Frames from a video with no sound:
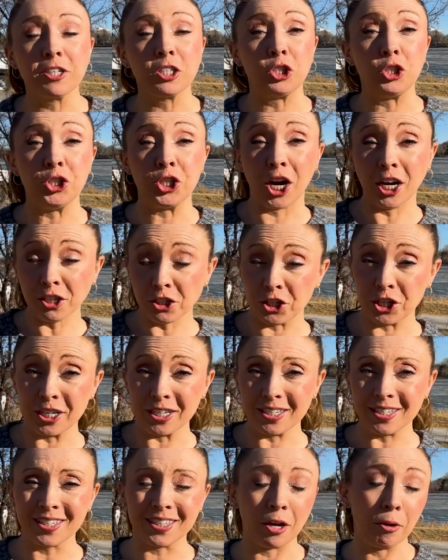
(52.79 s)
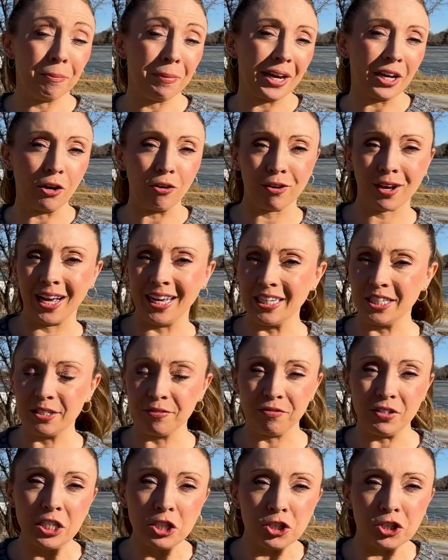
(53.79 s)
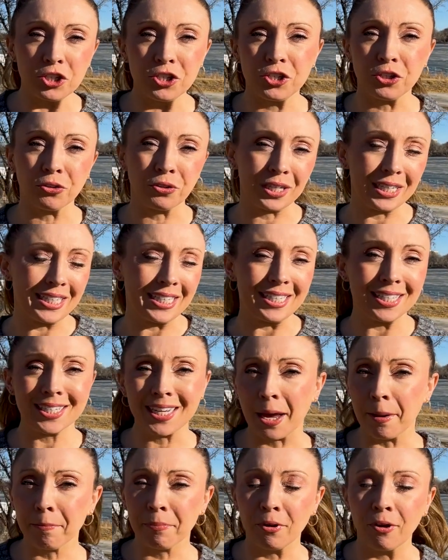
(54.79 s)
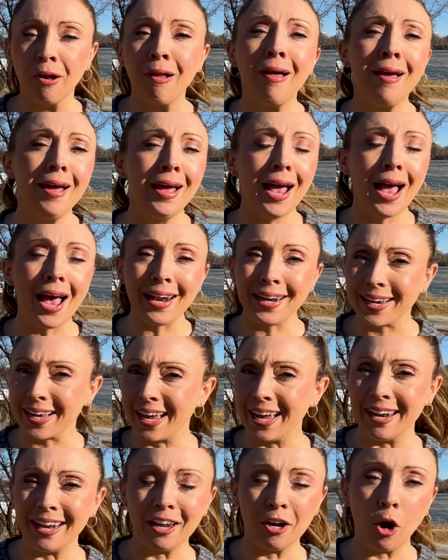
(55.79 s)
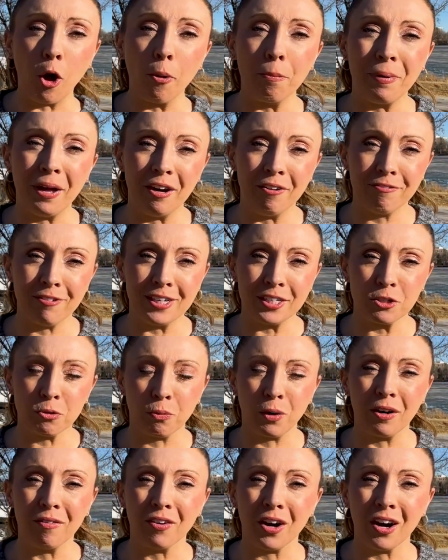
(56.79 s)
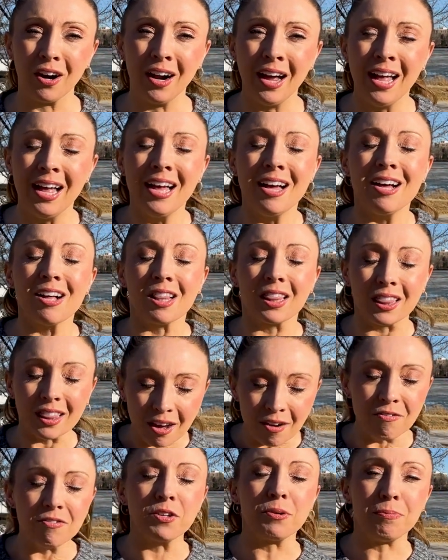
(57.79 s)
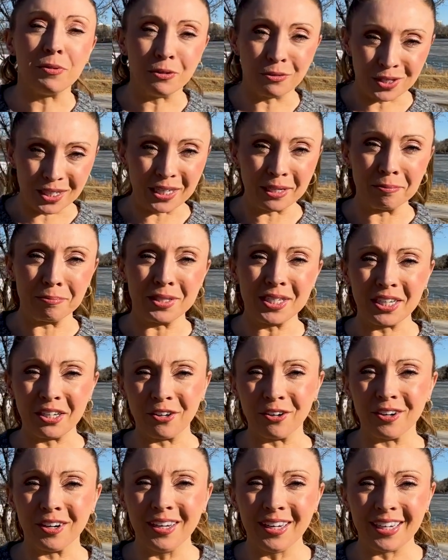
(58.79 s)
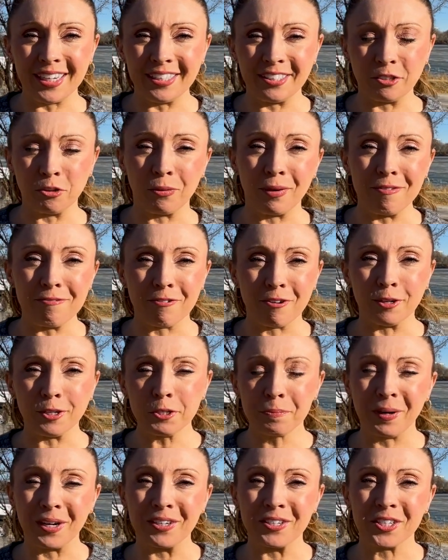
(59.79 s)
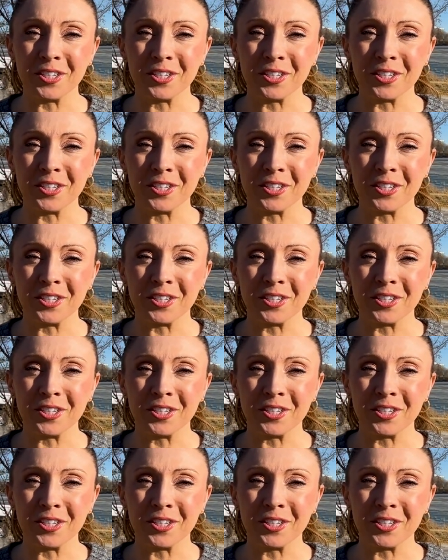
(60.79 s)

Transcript: judges. They'll make all kinds of dishes. You'll get to sample. And again, it all benefits one of our loved museums here in Great Falls, Paris